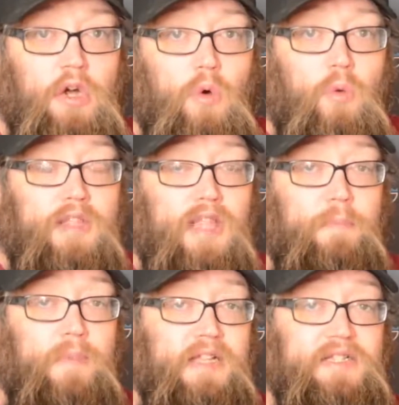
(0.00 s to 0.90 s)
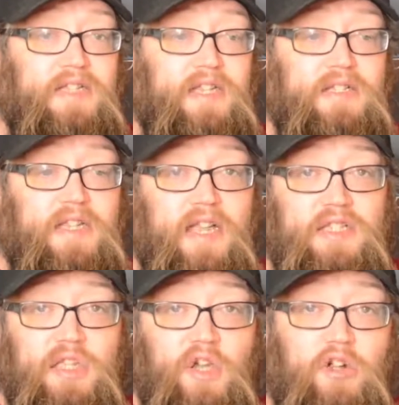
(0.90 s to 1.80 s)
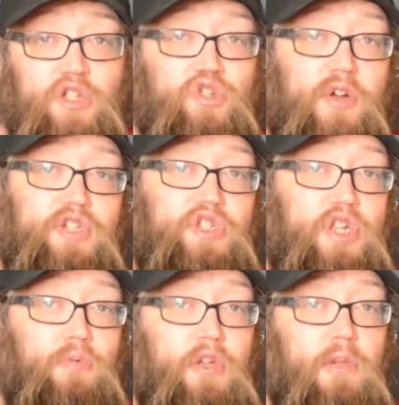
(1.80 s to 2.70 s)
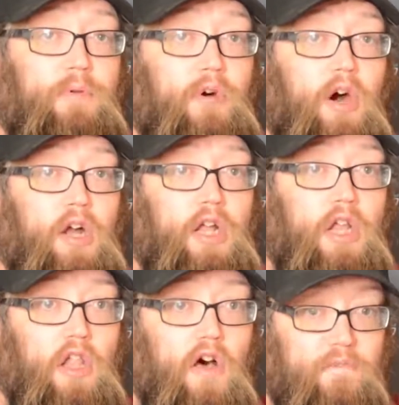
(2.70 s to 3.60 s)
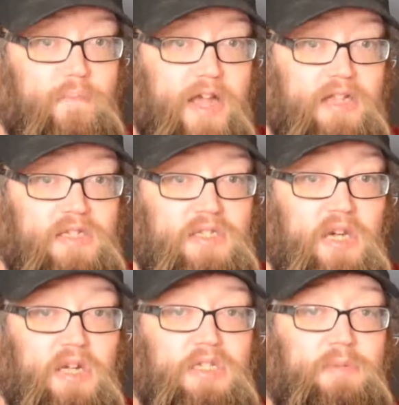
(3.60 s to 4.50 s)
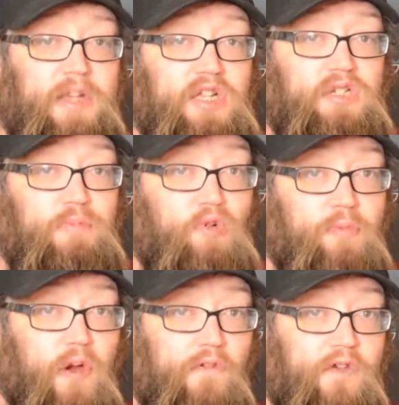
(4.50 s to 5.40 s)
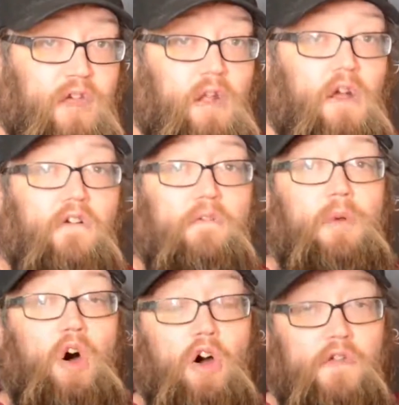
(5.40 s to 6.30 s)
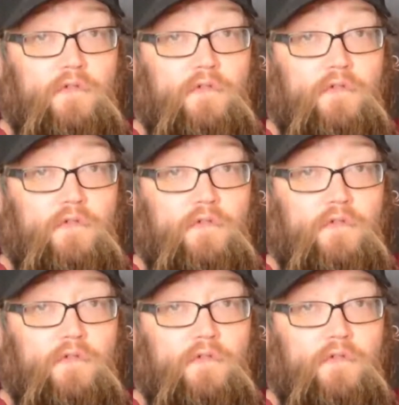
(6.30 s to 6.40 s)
What that means is it's the kind of strategy where you put on a lot of bets to make a small profit from a high